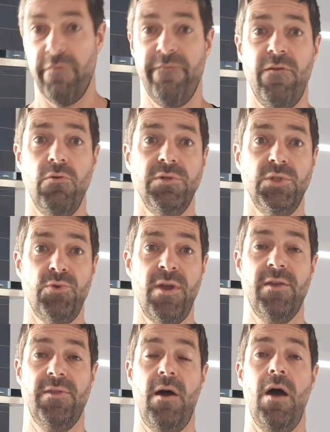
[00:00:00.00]
full
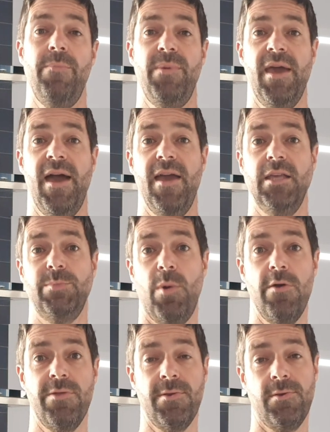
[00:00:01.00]
strength IPAs,
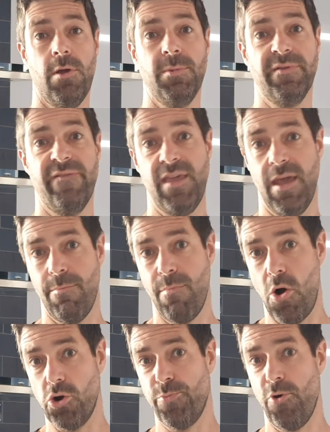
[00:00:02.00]
both in terms of their
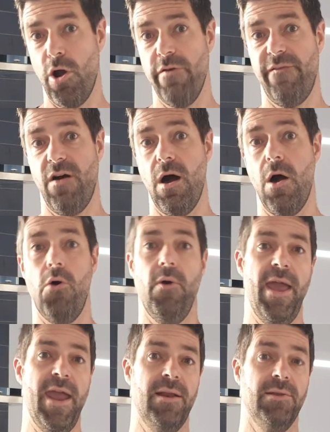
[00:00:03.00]
malt profile
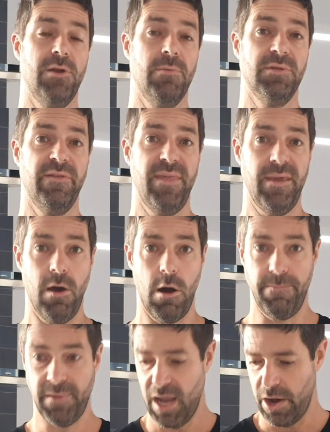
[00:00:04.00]
and in terms of their
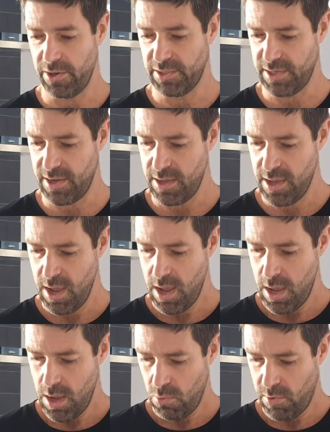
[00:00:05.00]
hop character.
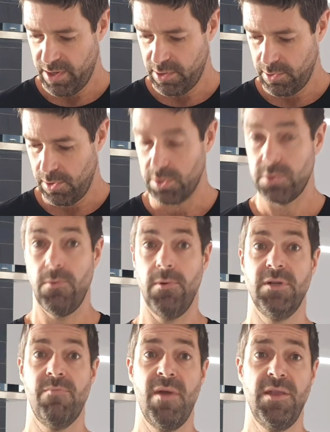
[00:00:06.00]
We could look towards
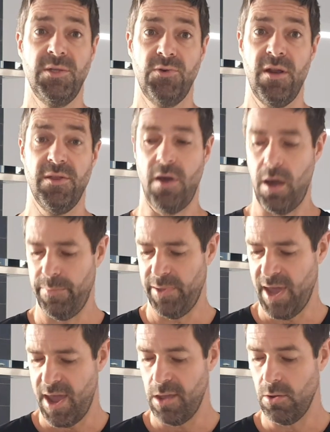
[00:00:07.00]
a mid-strength
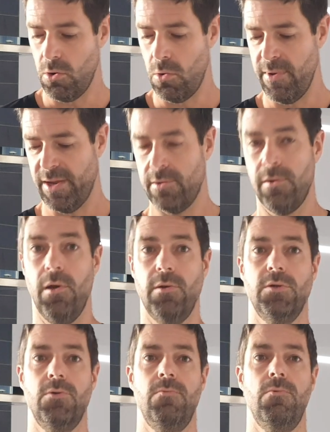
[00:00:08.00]
IPA, or we could look
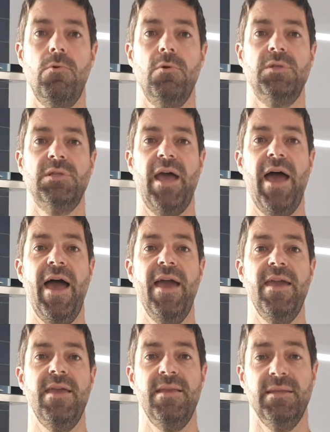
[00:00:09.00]
towards
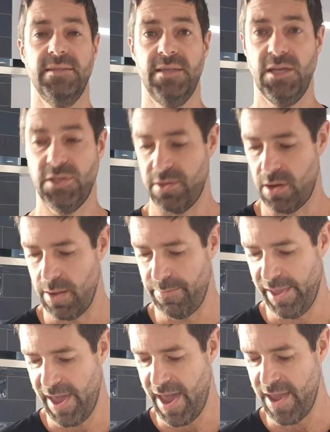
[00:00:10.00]
a session
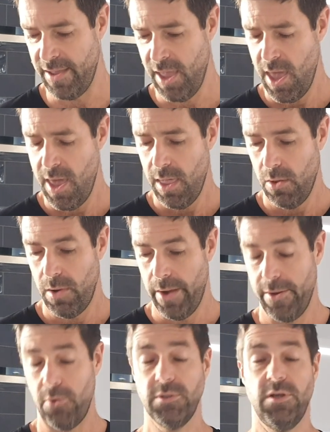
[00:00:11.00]
IPA. We
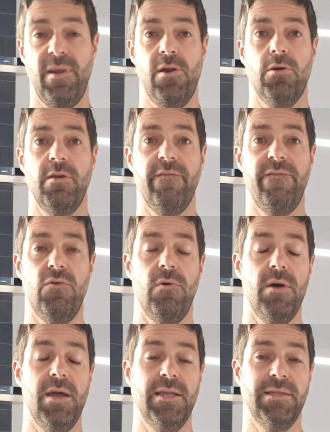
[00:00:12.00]
would also be looking
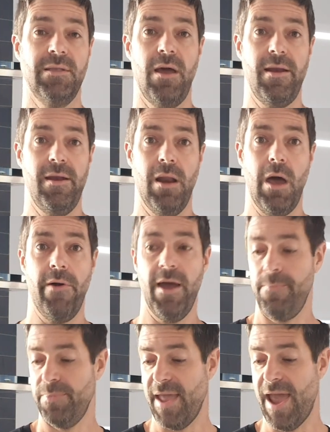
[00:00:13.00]
for a slightly lower
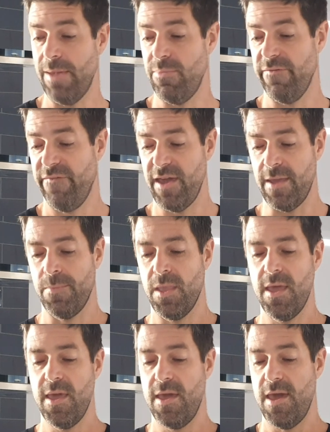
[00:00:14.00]
ABV.
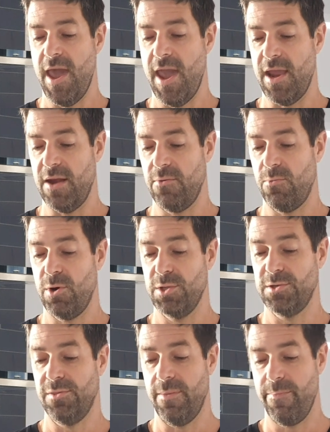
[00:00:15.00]
And what is
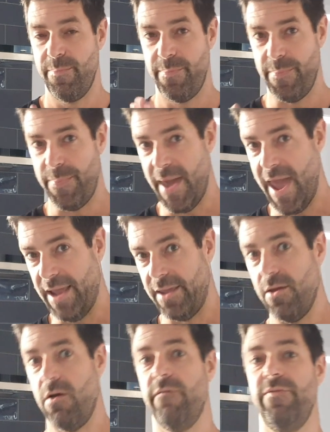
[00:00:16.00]
on the back
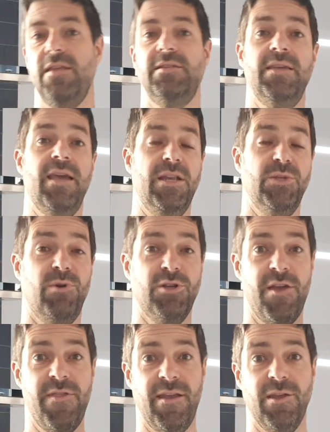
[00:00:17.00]
of these kits, which I
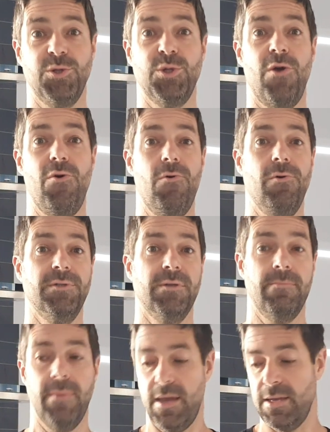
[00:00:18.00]
think is so
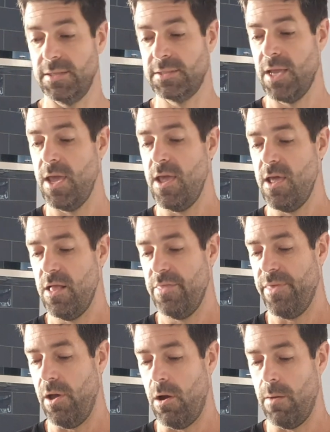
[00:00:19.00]
awesome, is
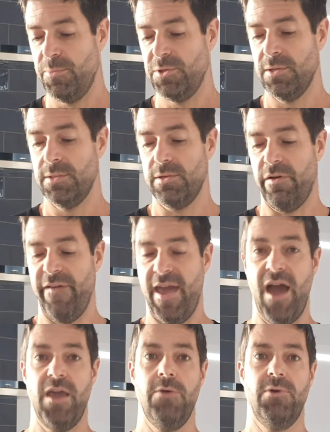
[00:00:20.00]
the options of
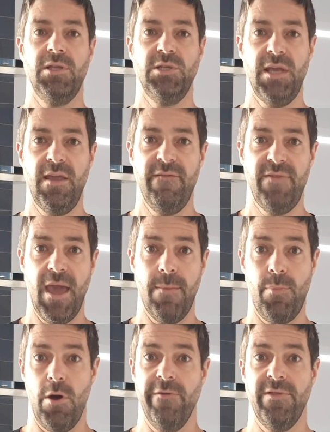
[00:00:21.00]
how you would achieve that,
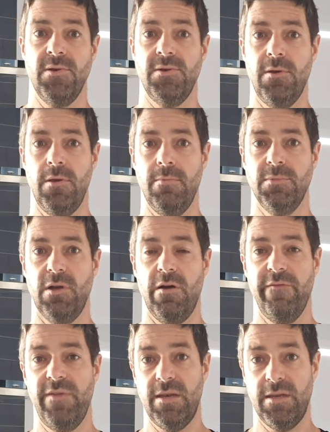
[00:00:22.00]
both in terms
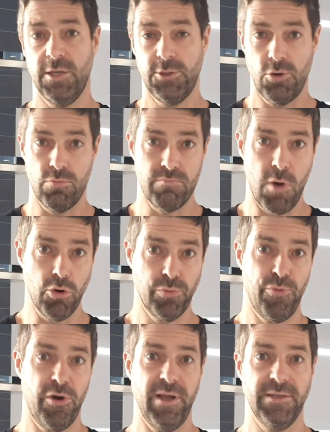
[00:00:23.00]
of the additional malt
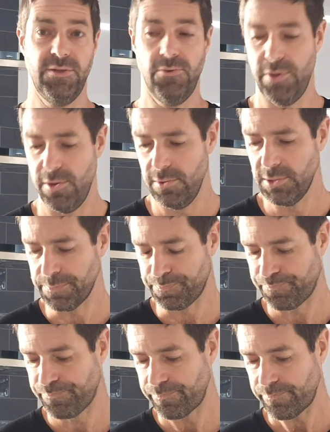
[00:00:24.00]
products you'll use,
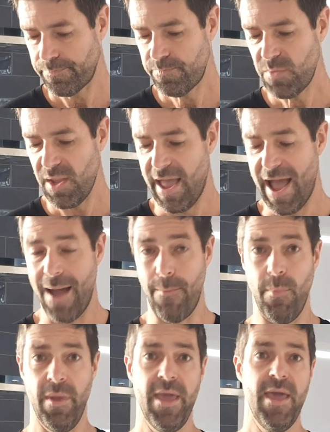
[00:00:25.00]

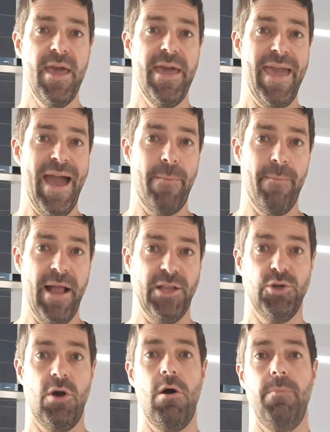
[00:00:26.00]
how much
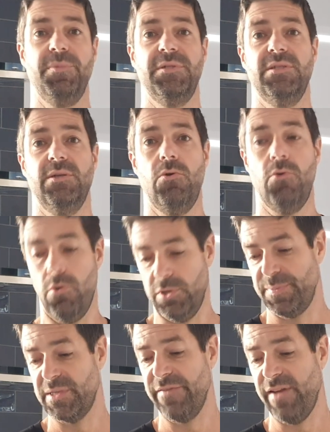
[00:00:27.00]
hops, or
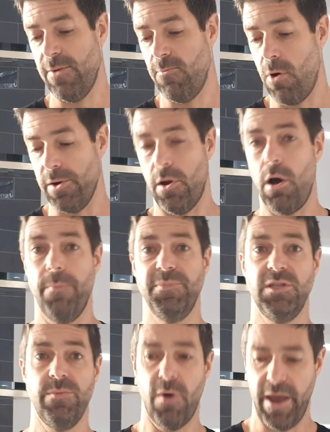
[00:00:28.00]
specifically what hops
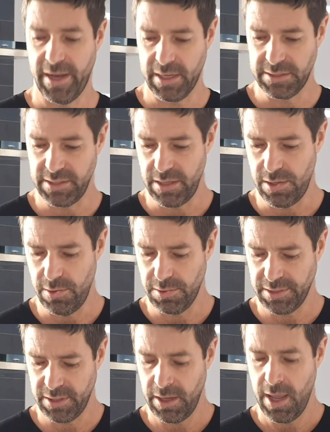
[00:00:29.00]
you might consider
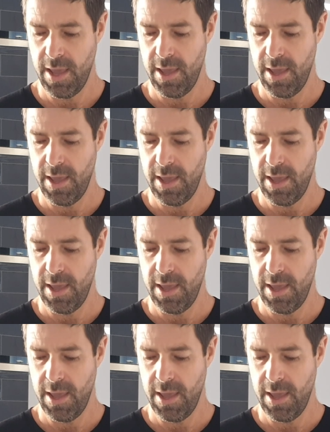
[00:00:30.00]
using,